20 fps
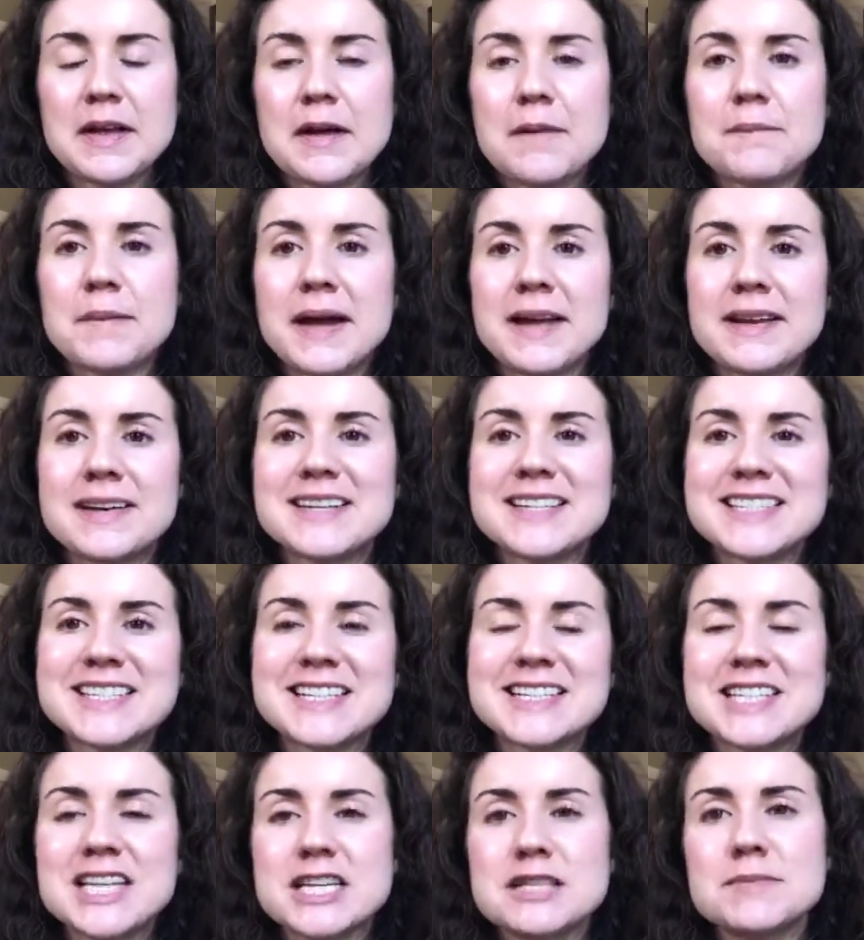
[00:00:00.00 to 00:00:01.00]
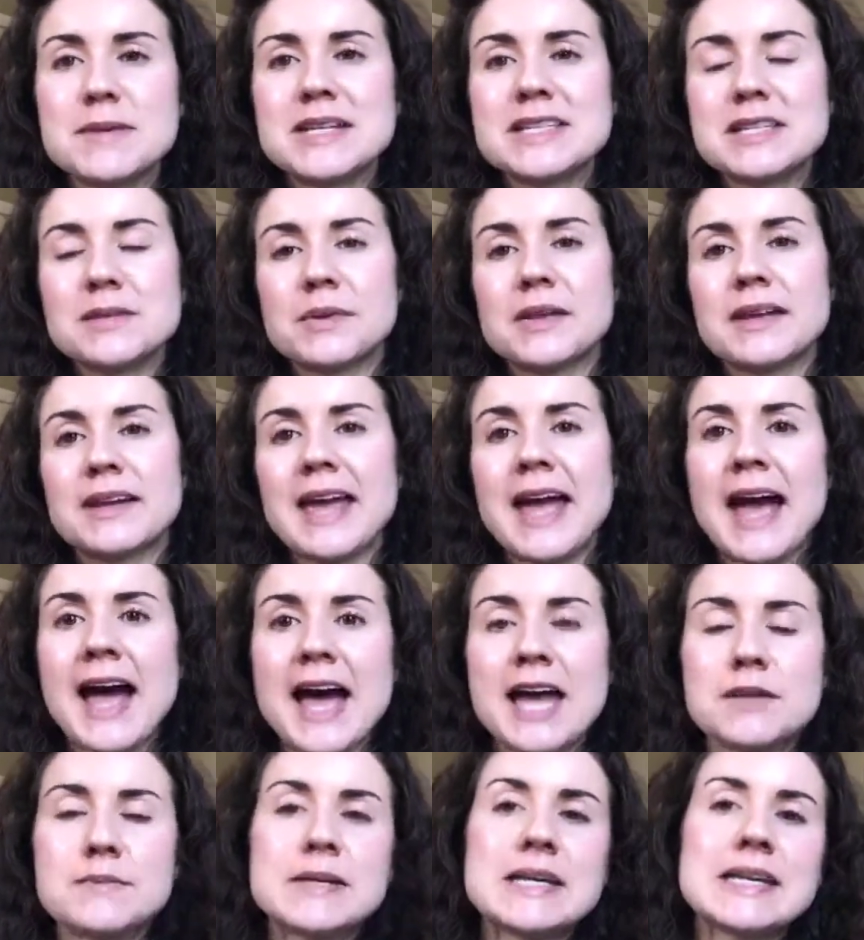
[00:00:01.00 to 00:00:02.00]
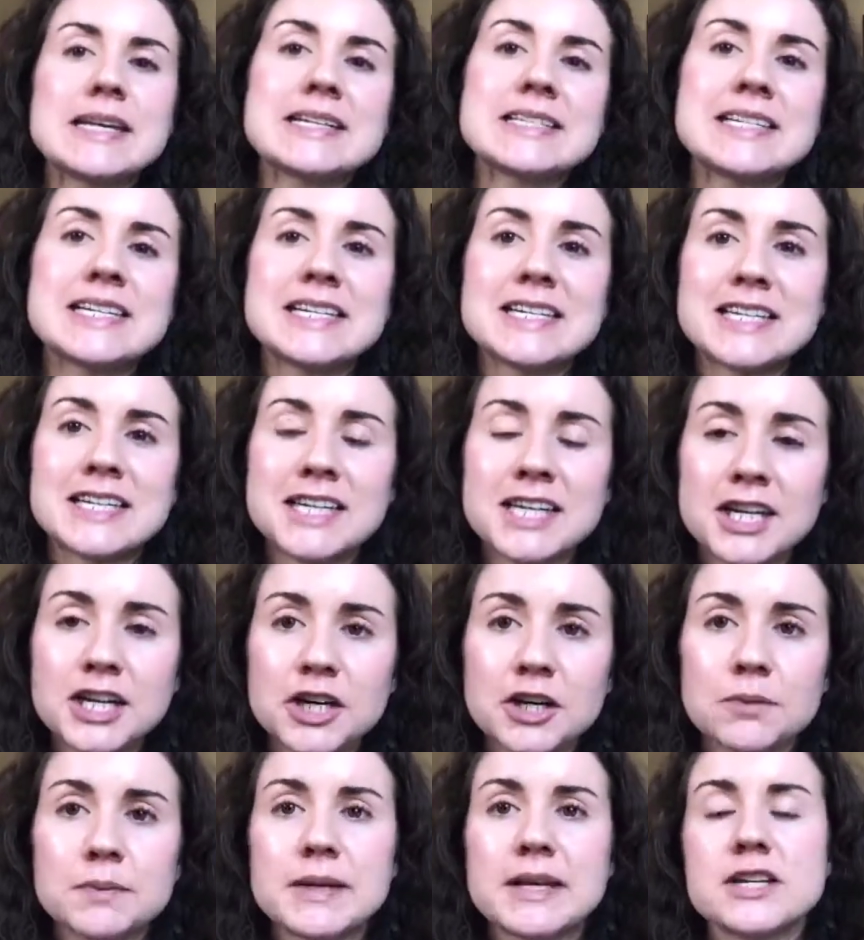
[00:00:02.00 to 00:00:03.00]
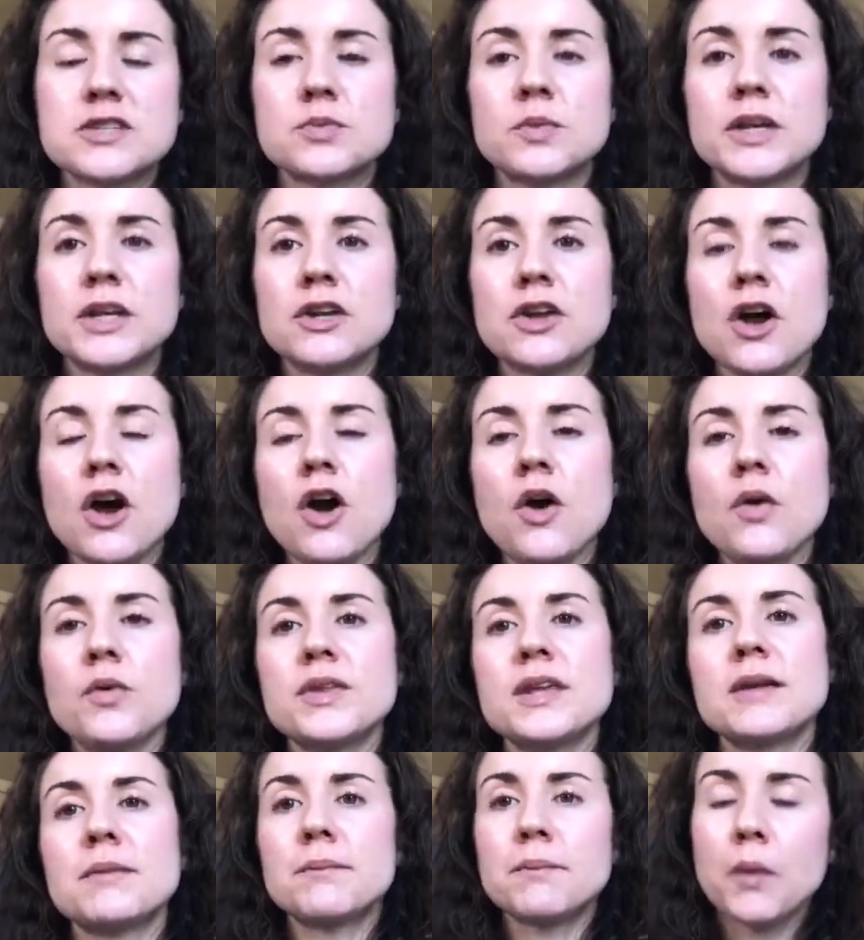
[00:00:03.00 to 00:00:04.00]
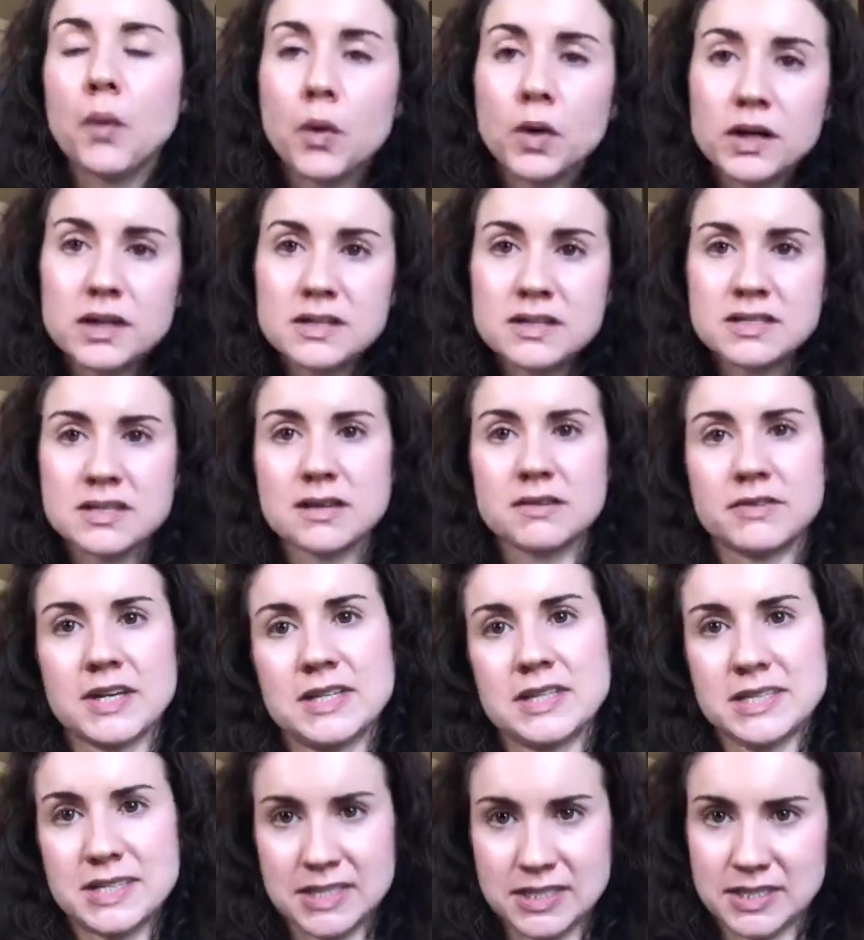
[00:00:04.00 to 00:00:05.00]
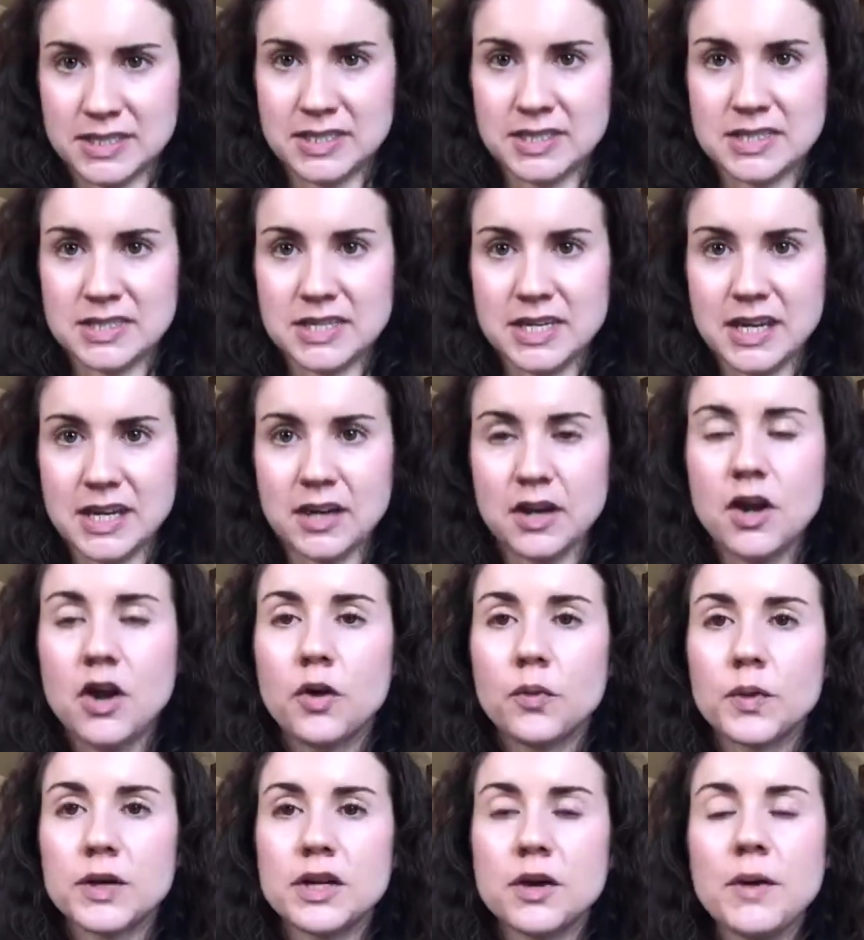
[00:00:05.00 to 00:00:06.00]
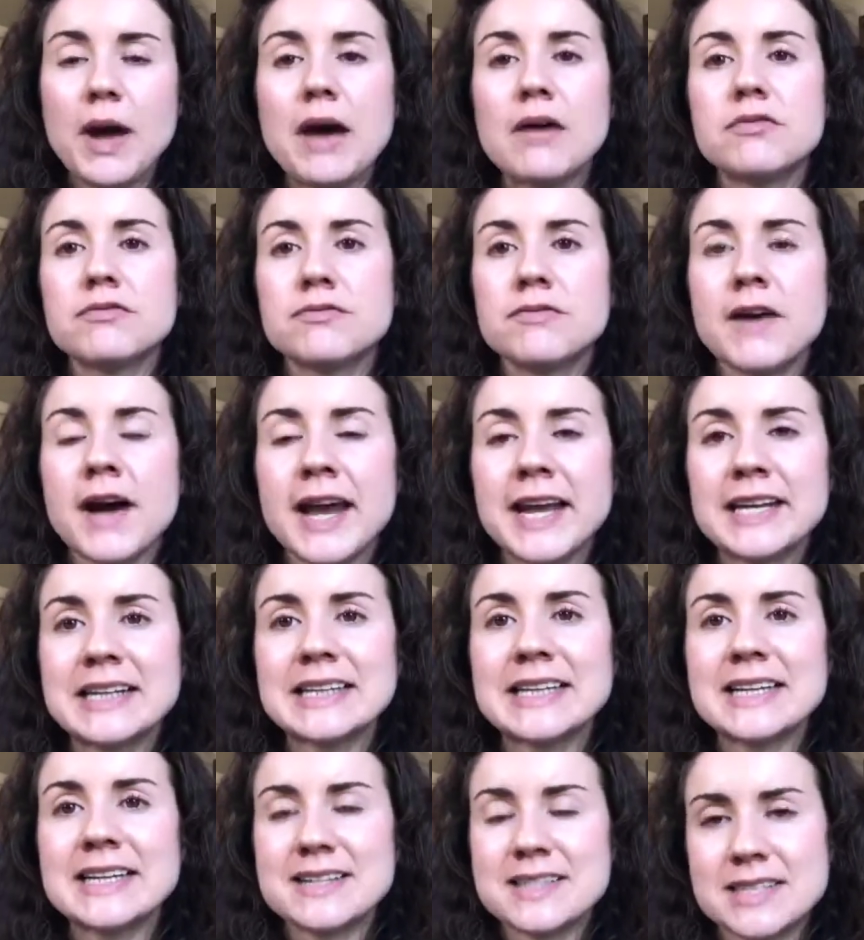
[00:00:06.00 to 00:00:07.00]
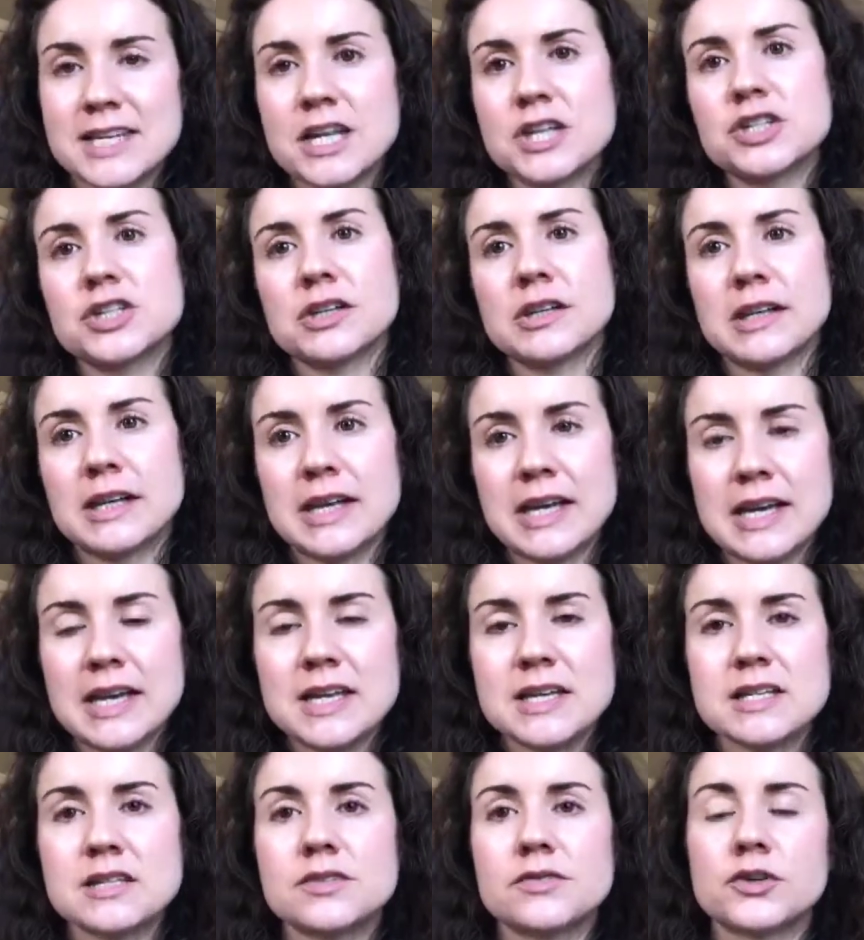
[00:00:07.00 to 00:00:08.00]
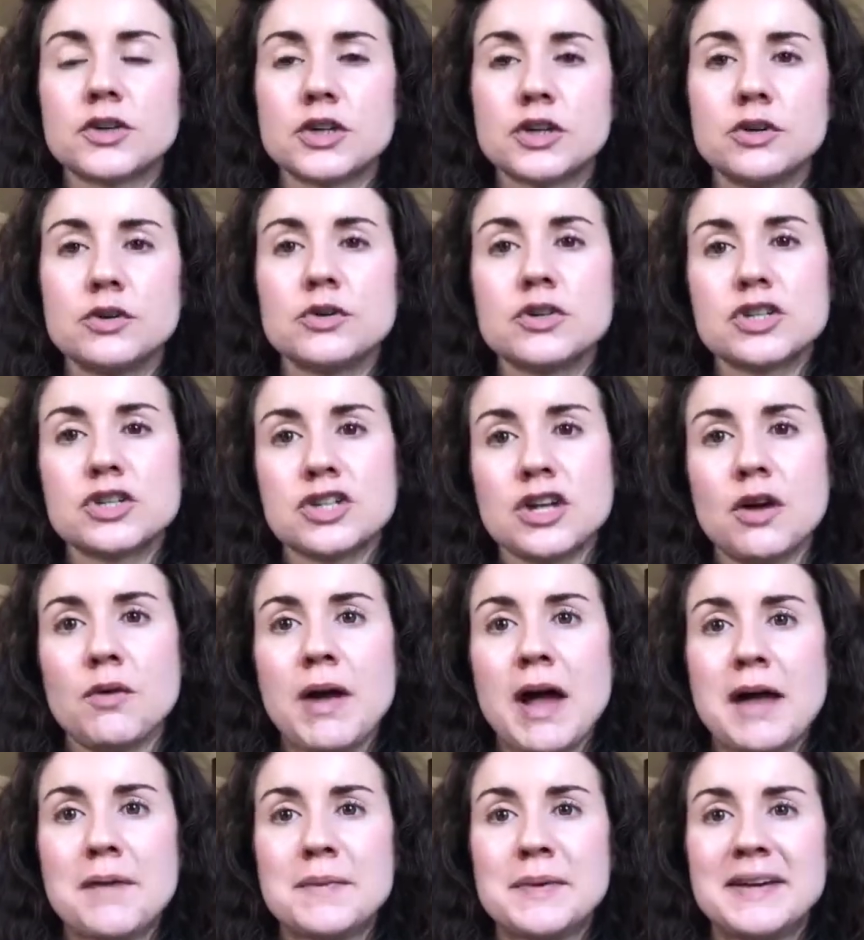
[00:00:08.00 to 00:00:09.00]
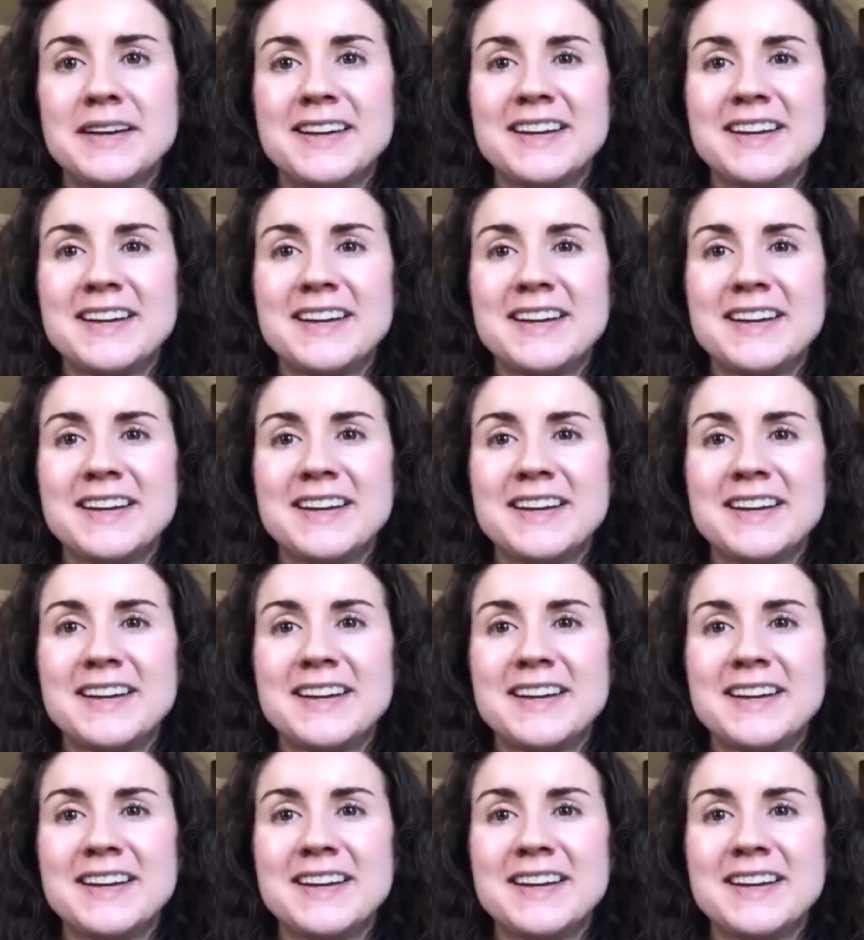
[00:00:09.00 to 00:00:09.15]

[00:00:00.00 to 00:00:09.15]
But Success Made Simple Academy is a year because we know the importance of consistency. We know how vitally essential it is for you to show up